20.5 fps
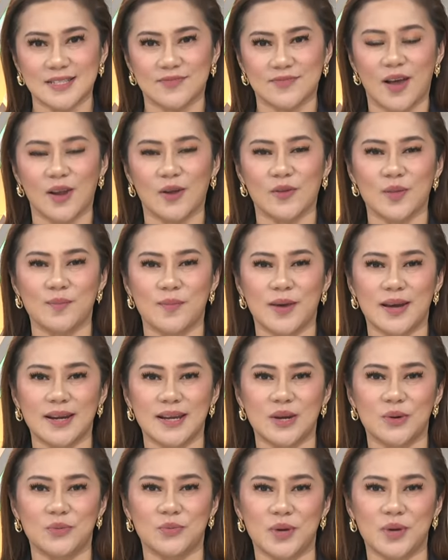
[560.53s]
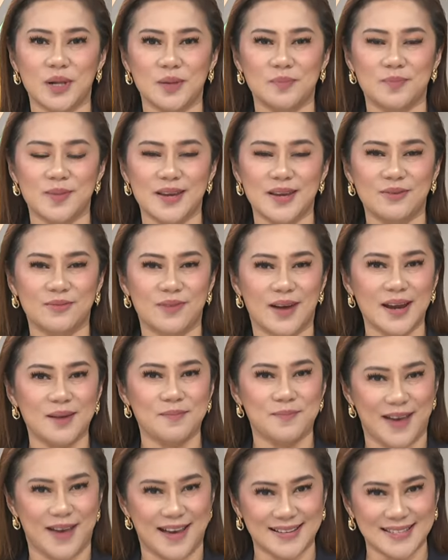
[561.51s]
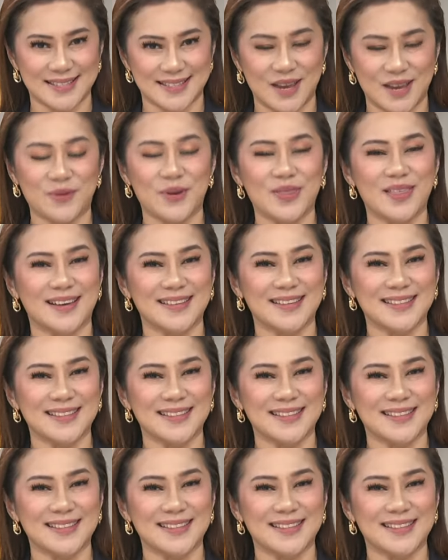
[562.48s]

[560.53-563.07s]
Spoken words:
Follow the money. We'll be right back. Stay with us.